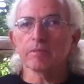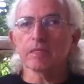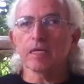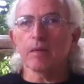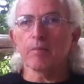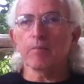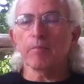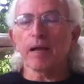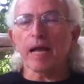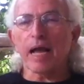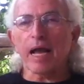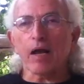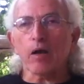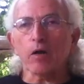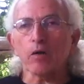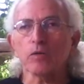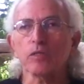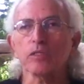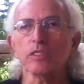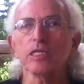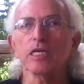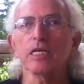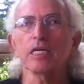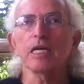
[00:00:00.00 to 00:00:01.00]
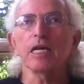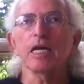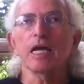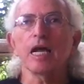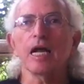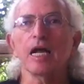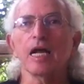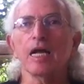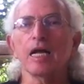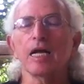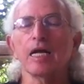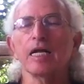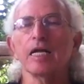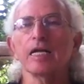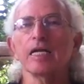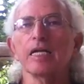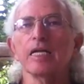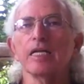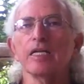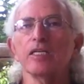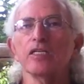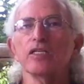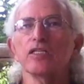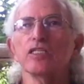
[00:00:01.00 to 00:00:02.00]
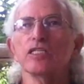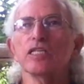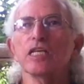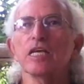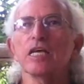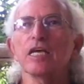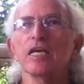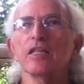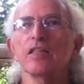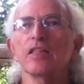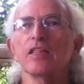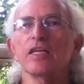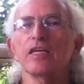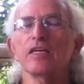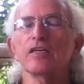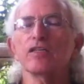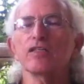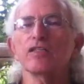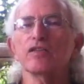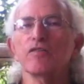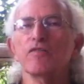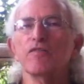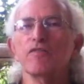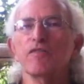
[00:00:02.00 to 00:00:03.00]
about, is there's a